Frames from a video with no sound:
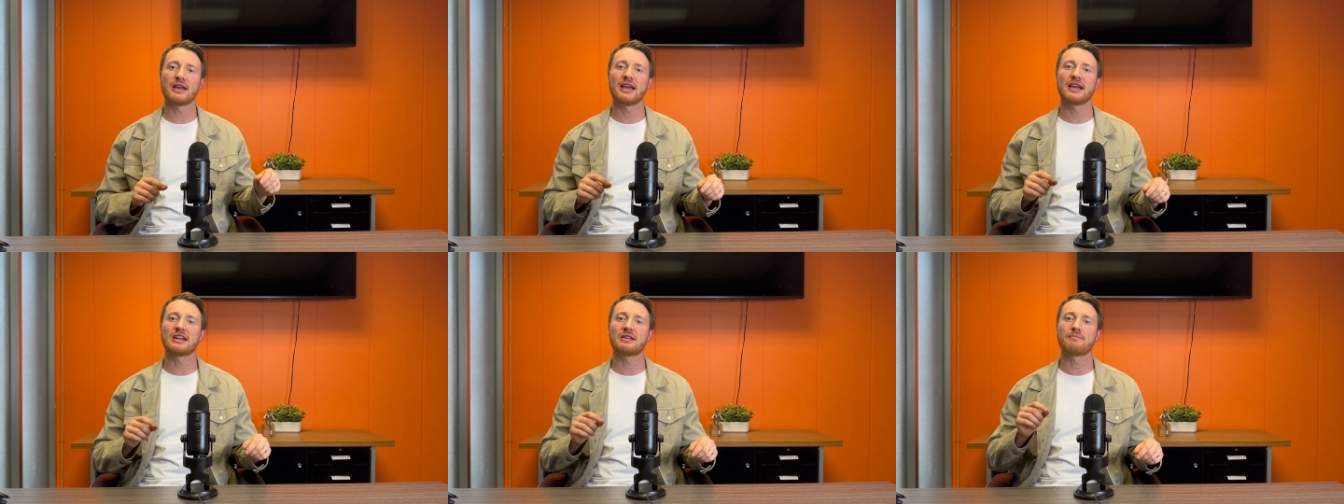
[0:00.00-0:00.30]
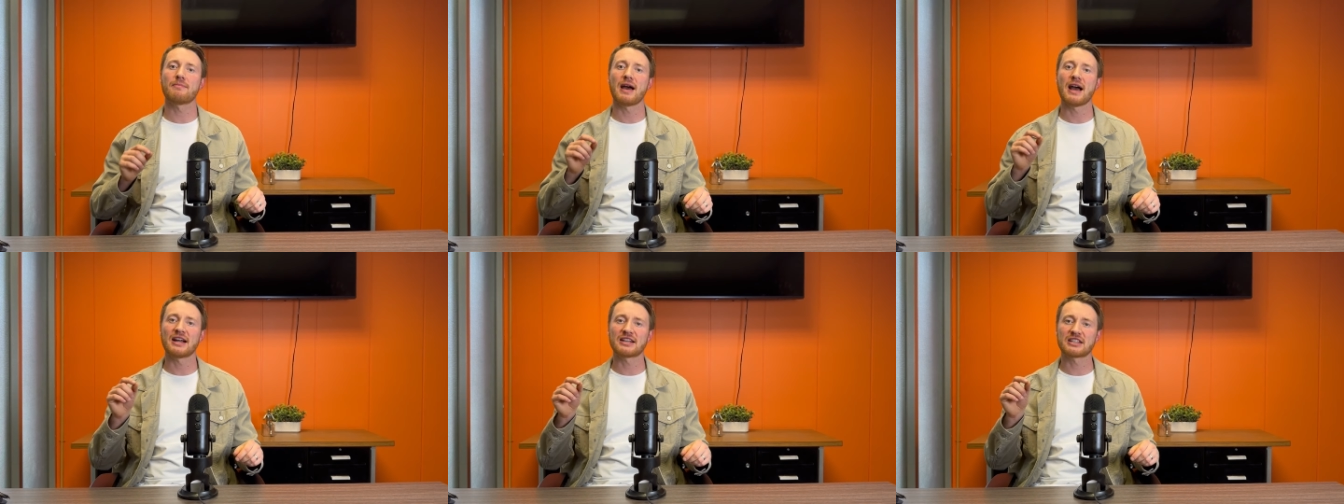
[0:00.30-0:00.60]
and a
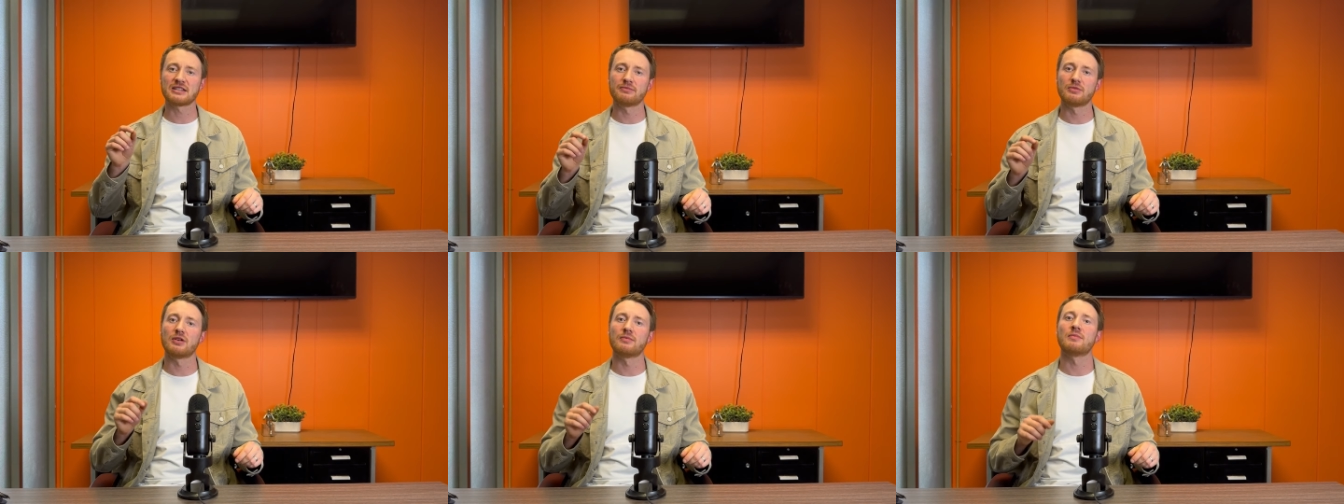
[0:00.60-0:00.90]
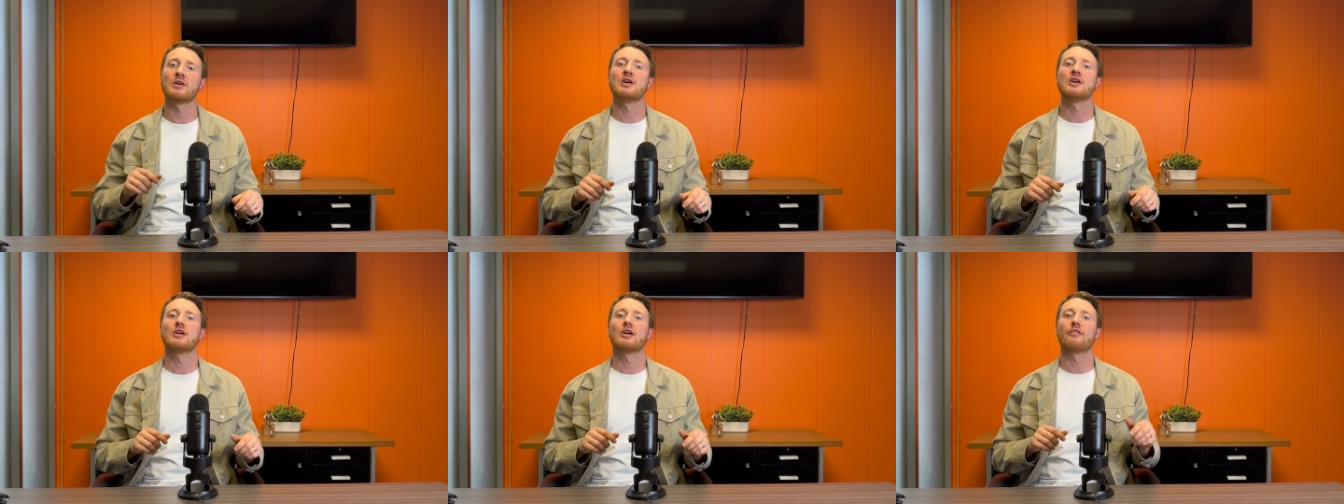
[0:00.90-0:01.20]
maximum
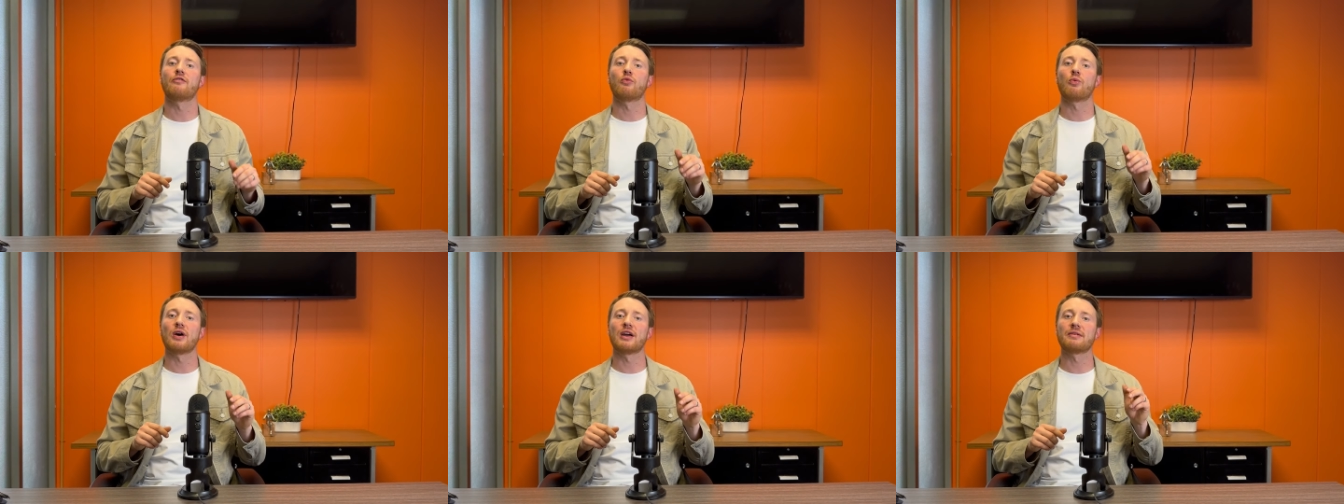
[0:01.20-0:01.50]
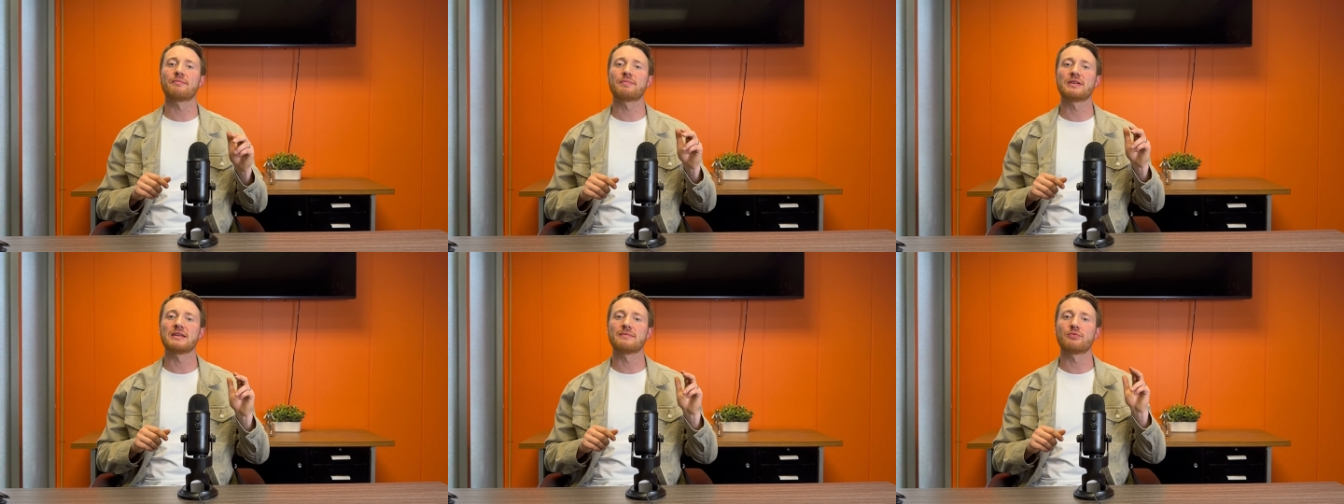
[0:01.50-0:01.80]
of
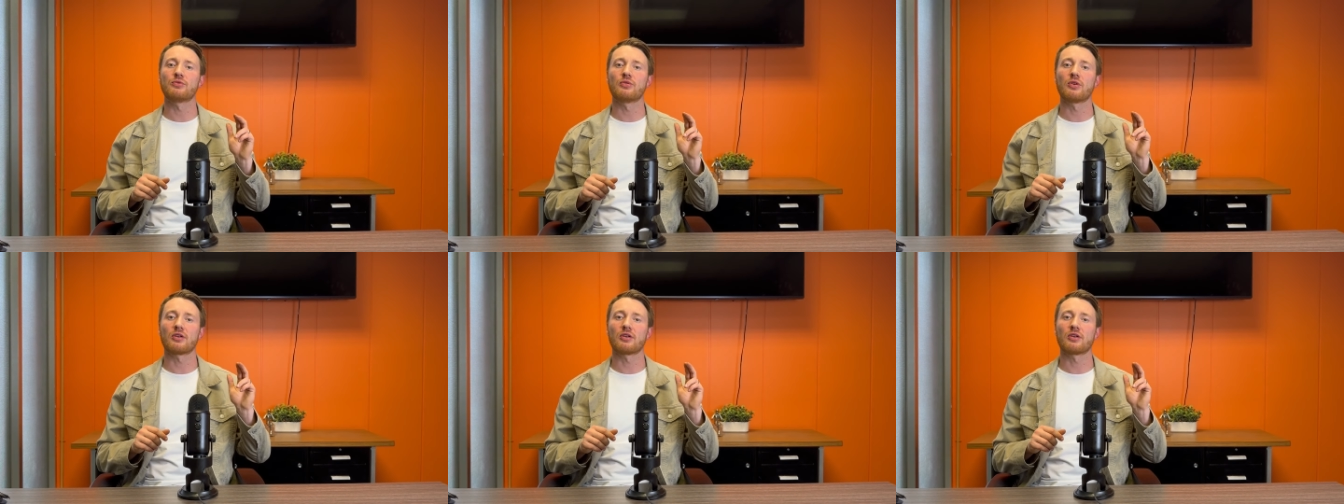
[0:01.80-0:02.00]
when people